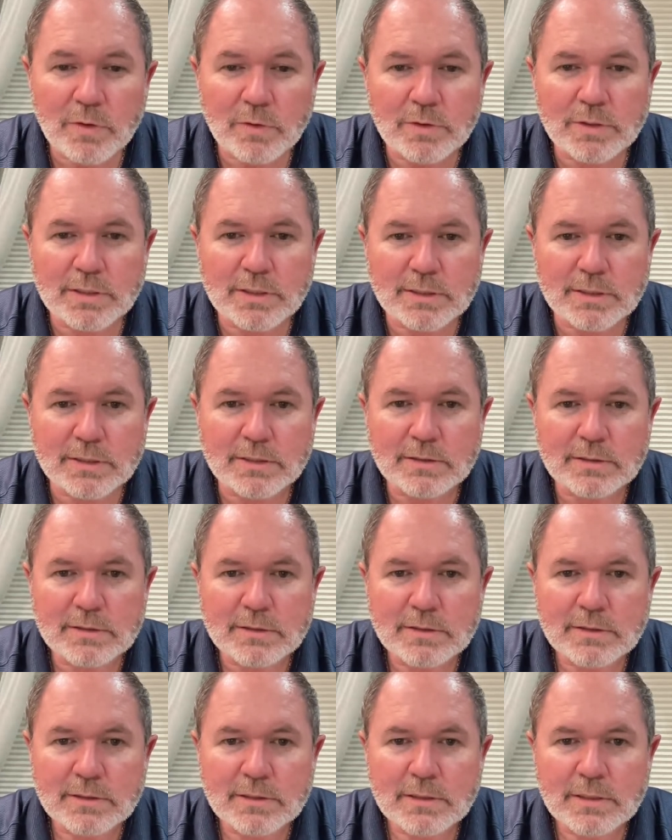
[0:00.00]
important.
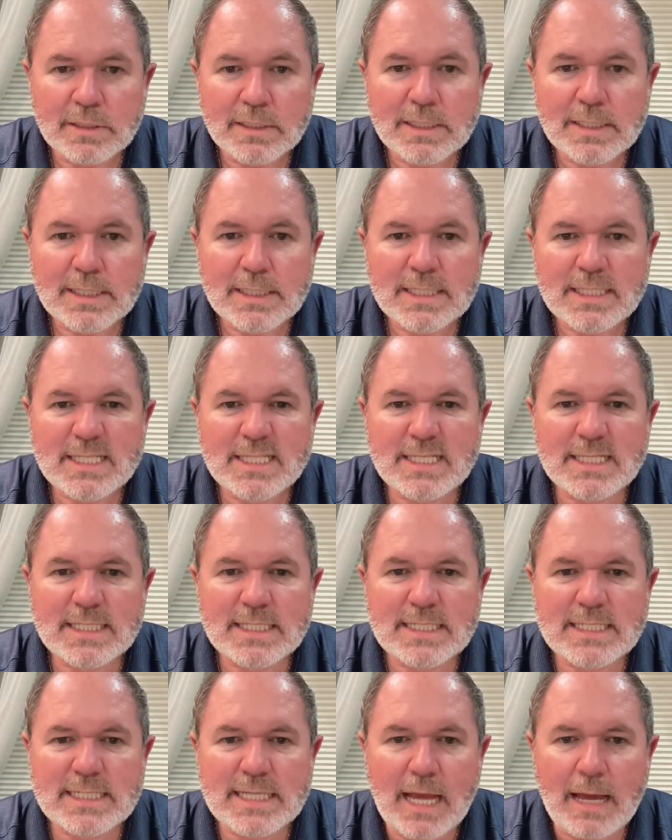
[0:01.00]

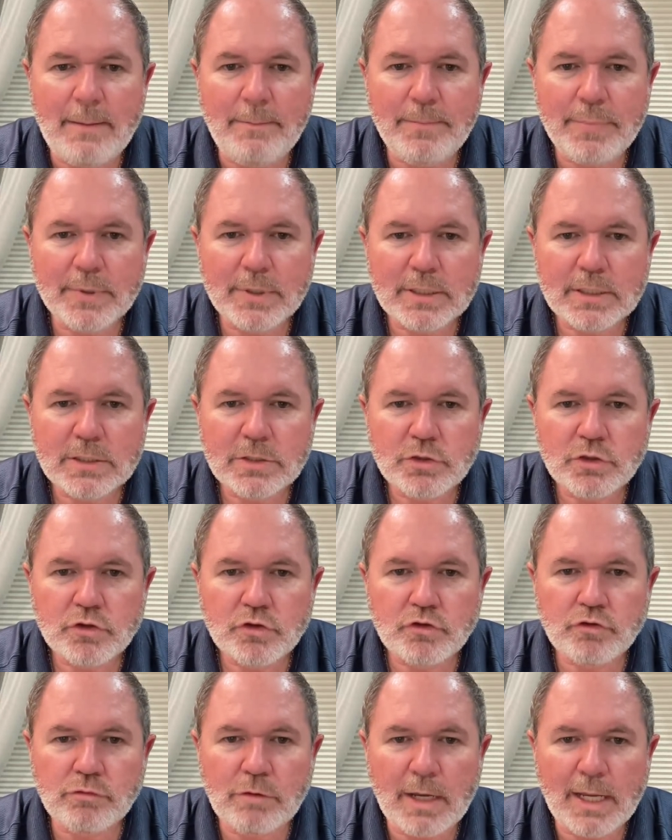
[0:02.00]
Stop
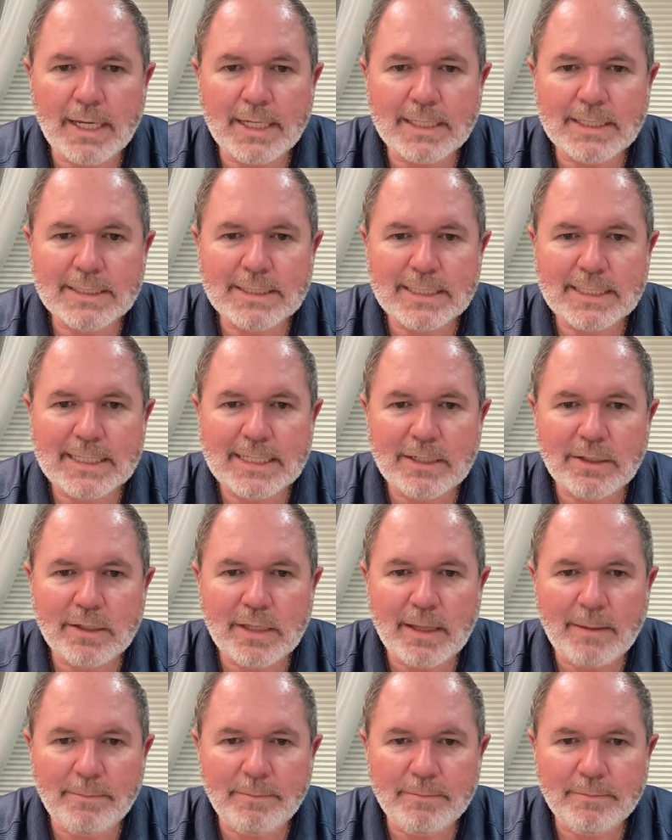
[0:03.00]
trying to hear
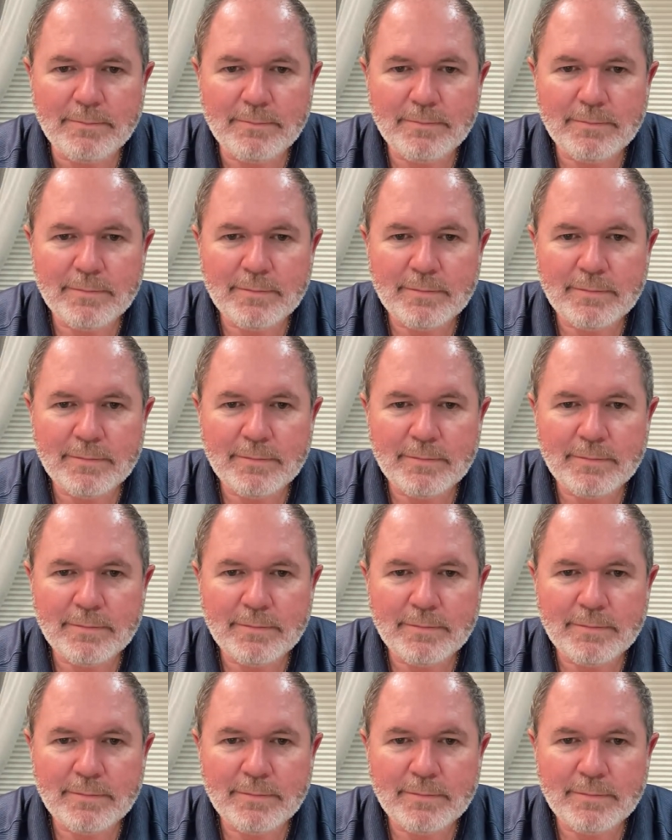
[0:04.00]
them.